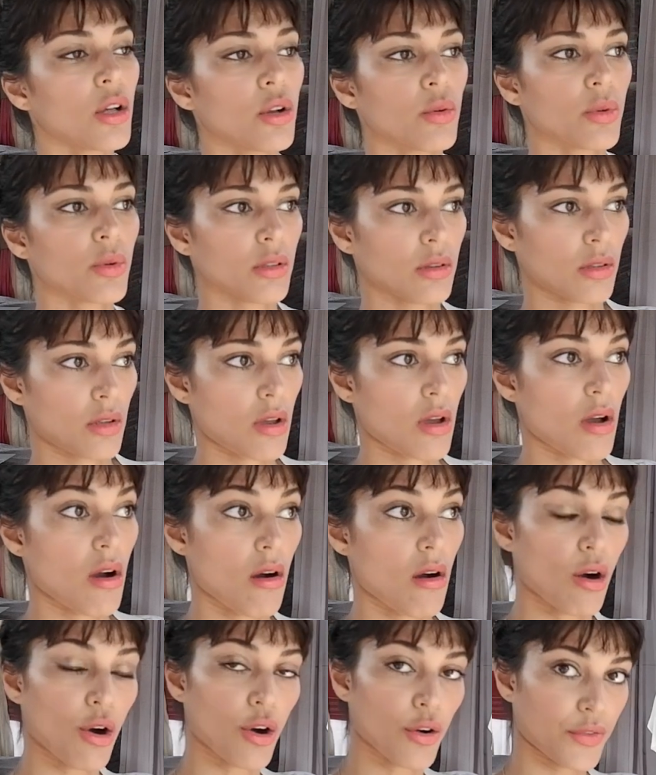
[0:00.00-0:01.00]
who will
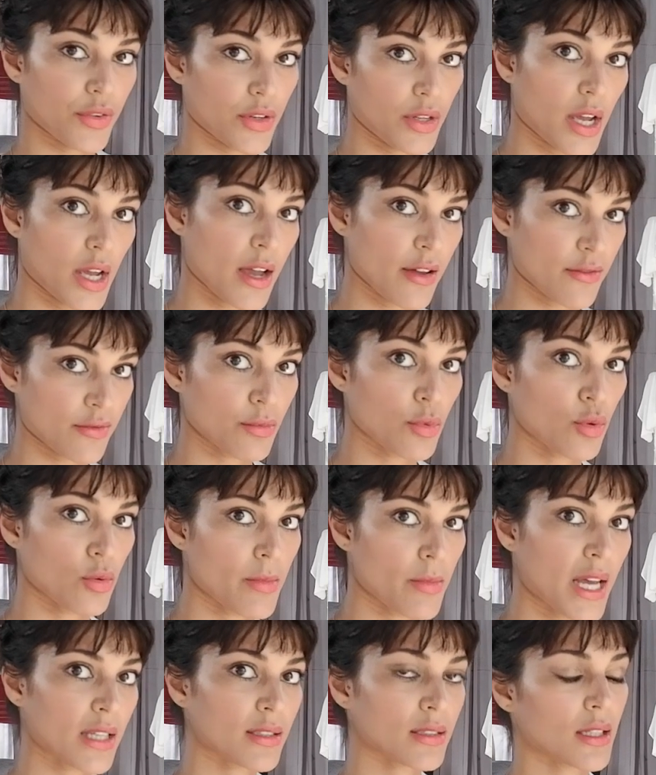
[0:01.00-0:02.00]
often have more
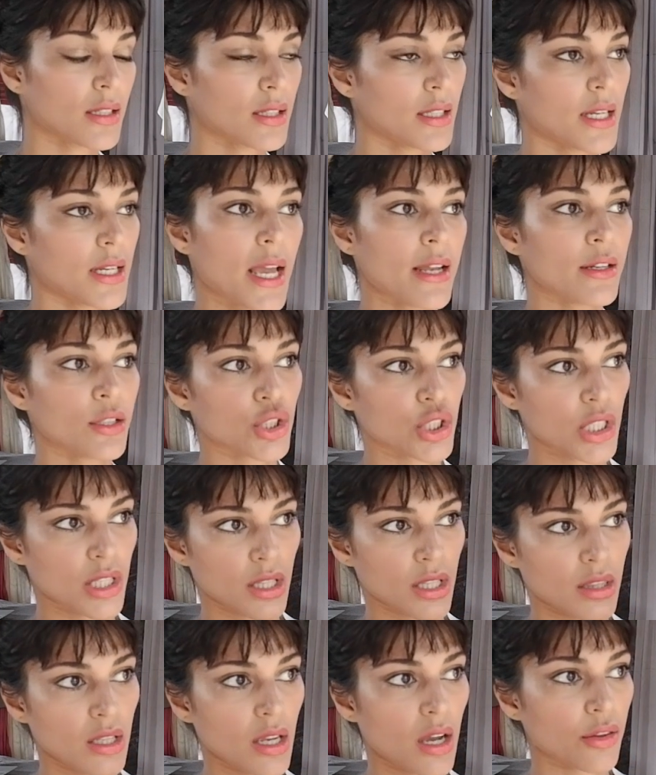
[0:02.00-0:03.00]
masculine energy
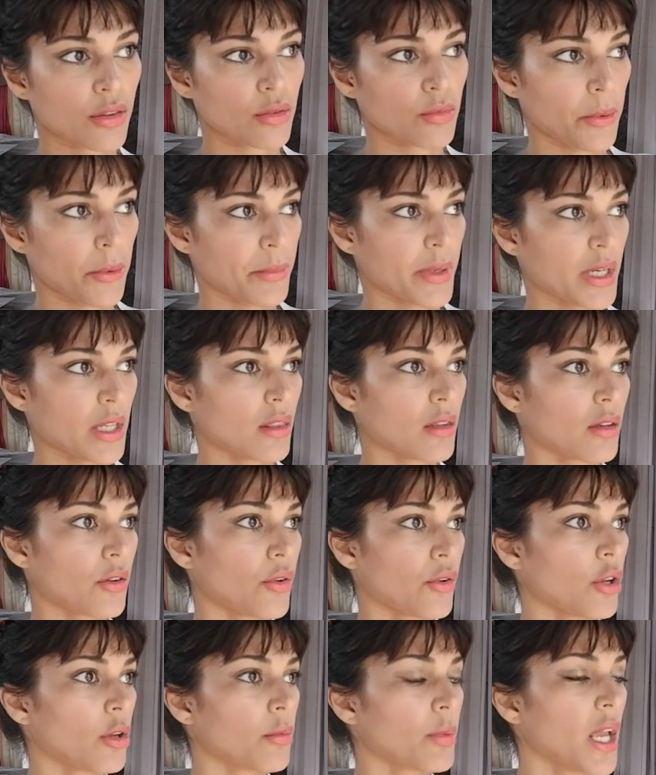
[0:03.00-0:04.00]
than the other women in the
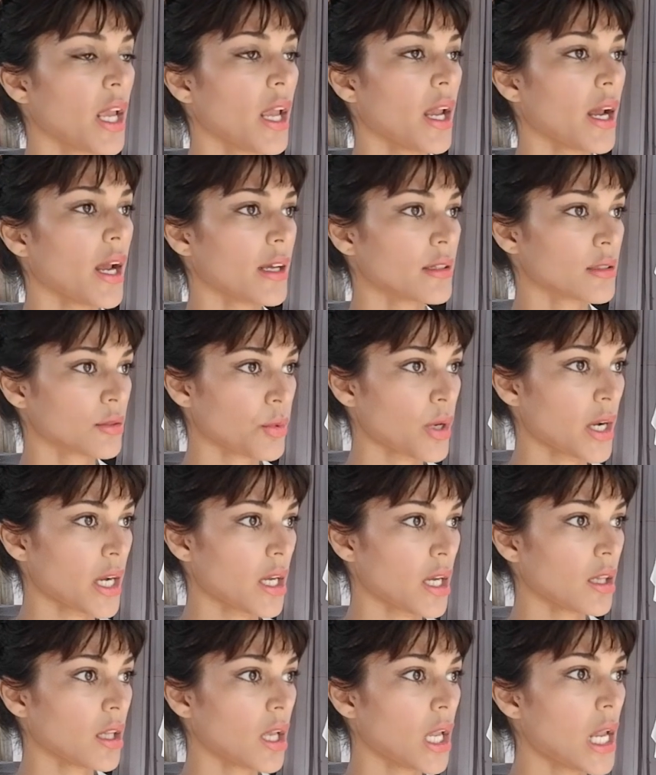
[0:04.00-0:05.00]
group as
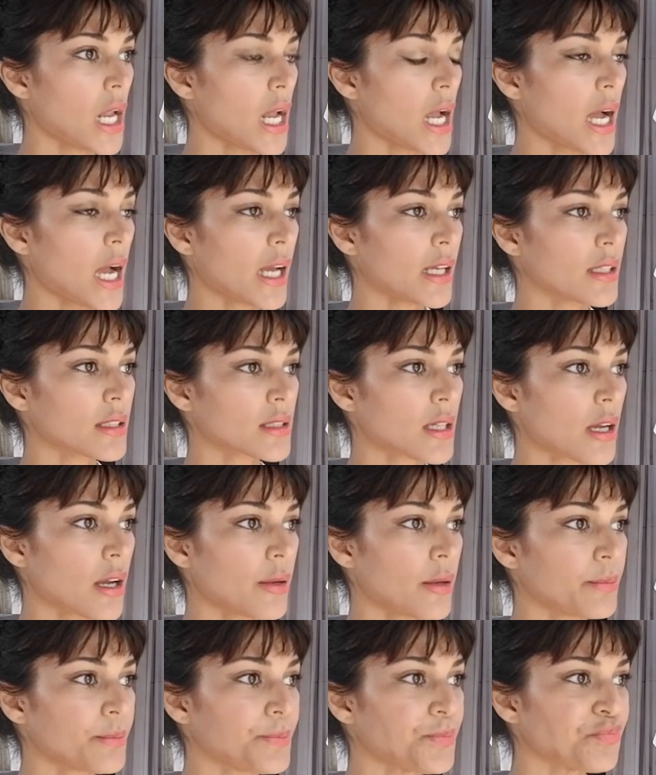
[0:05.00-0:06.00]
well. And
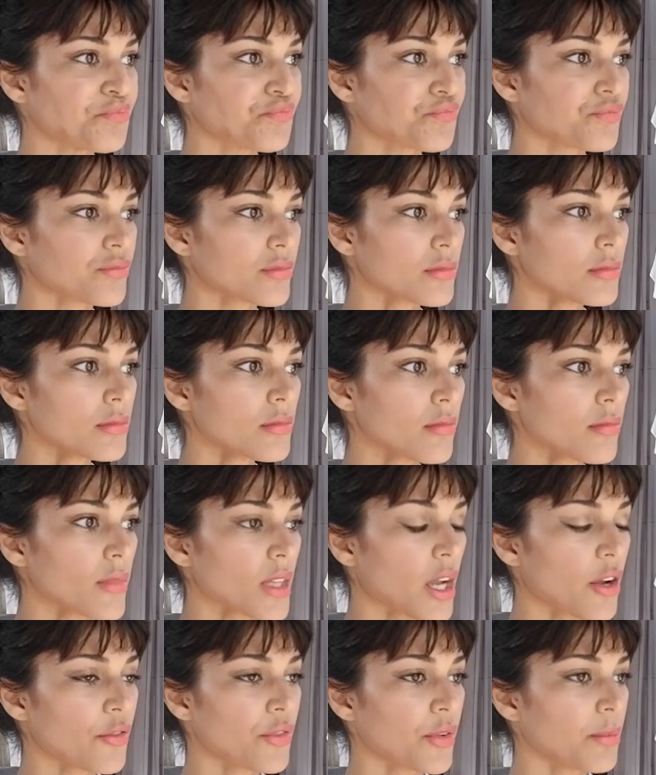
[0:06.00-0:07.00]

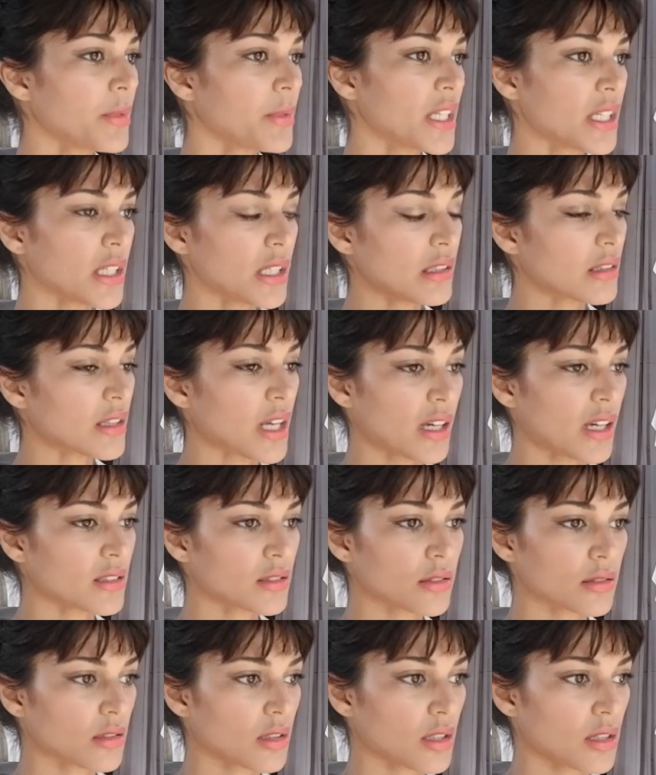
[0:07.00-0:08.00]
for me,
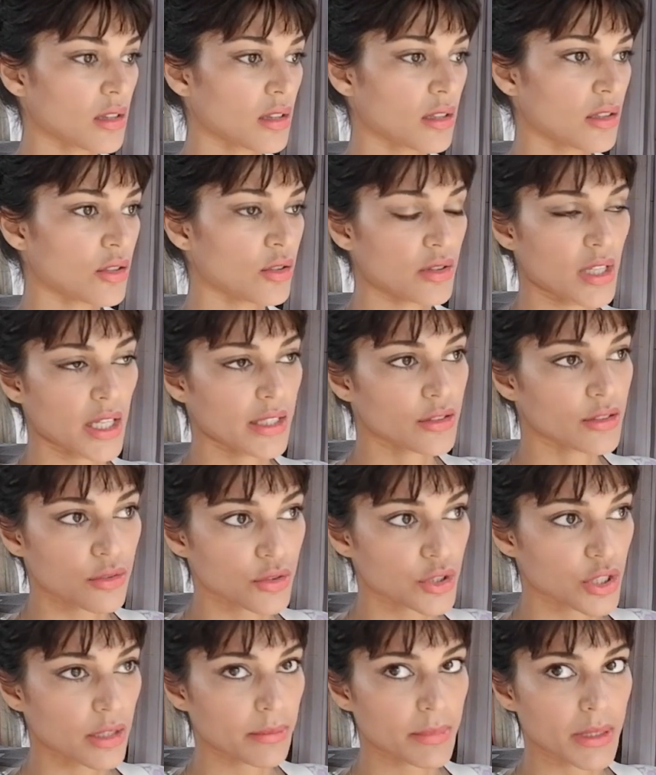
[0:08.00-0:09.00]
that's
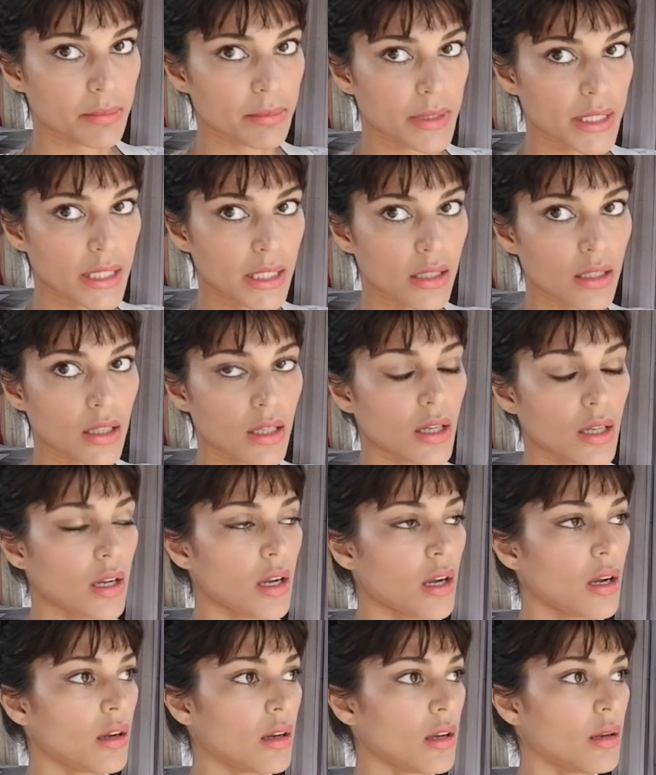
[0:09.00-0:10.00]
usually been me.
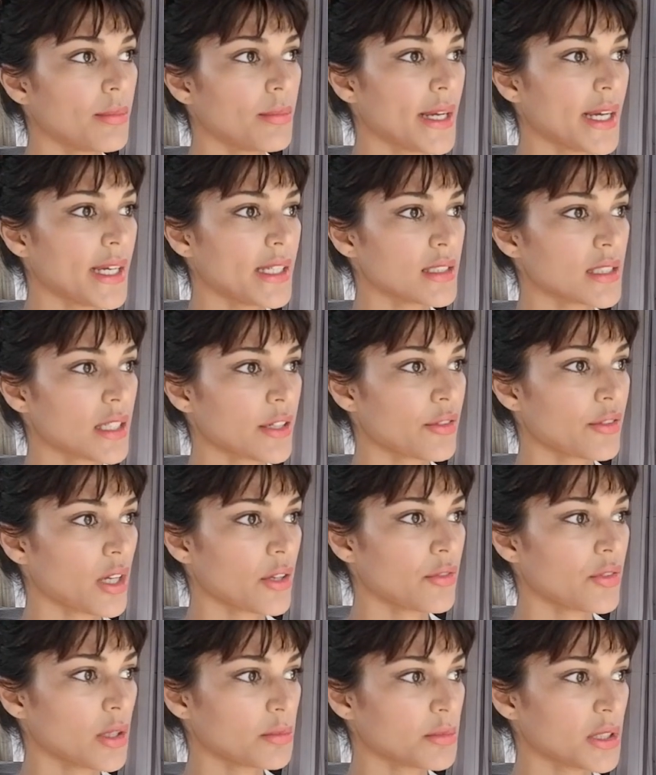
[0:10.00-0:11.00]
And if
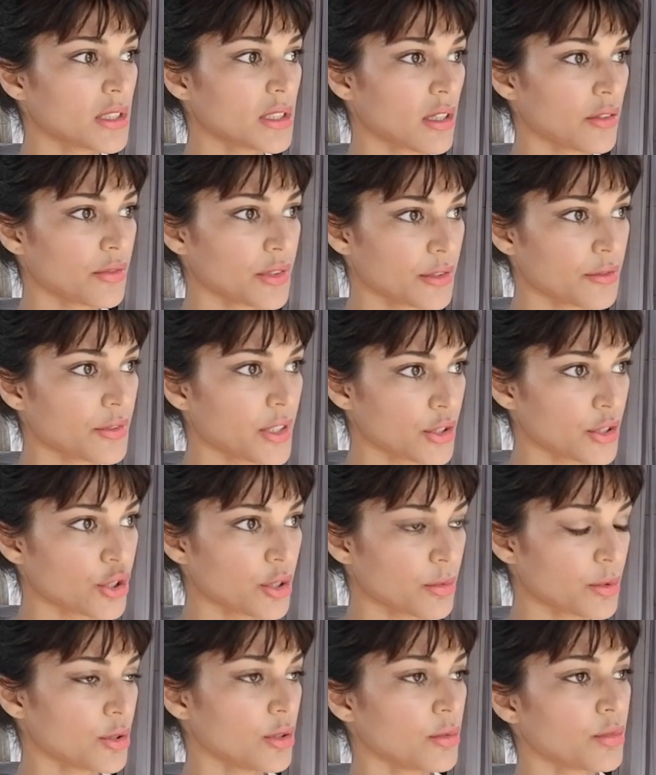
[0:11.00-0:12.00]
I find myself in a
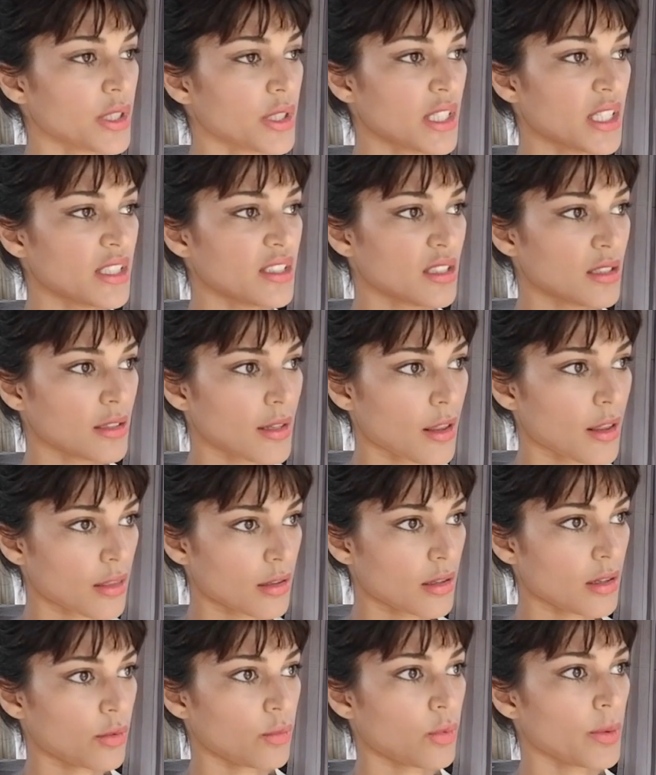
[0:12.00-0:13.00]
friendship group where there's
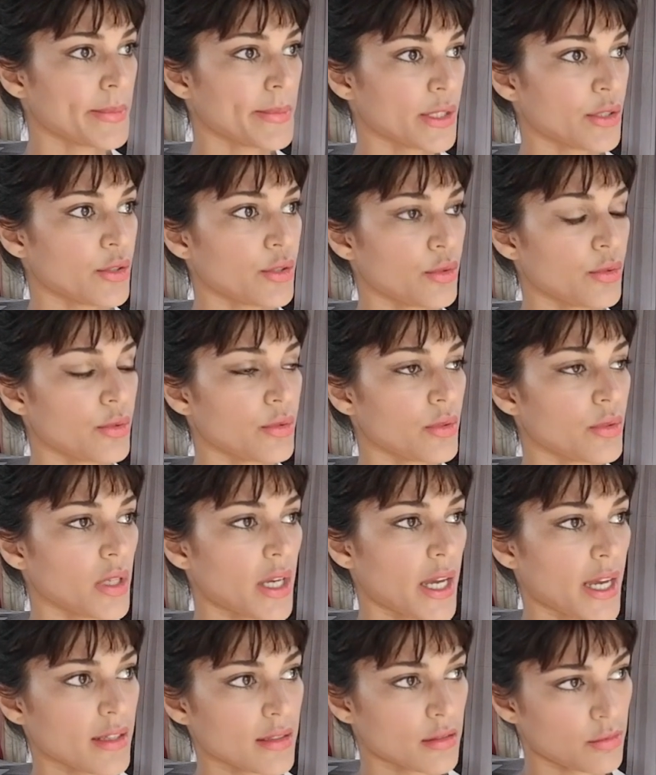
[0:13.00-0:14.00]
another woman who
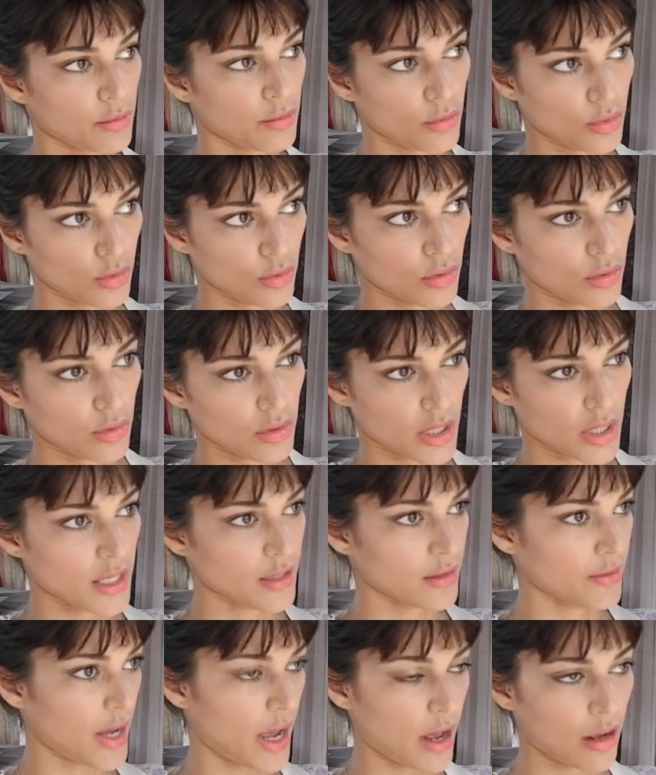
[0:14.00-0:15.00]
has more
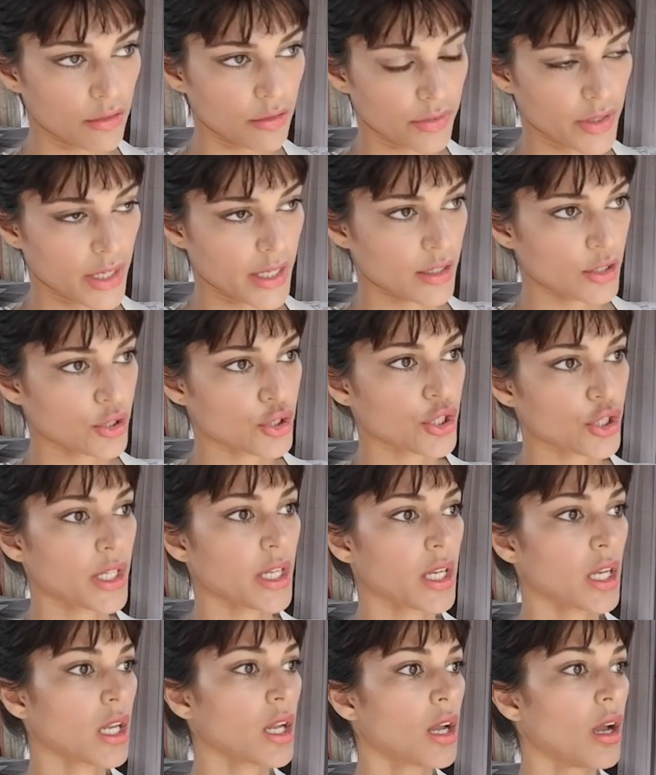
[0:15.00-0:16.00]
kind of alpha
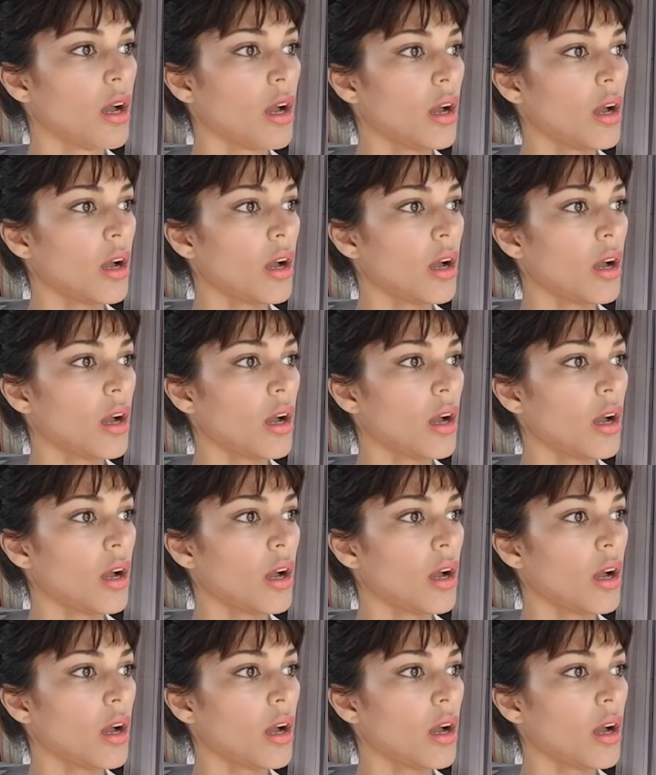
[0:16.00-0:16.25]
energy,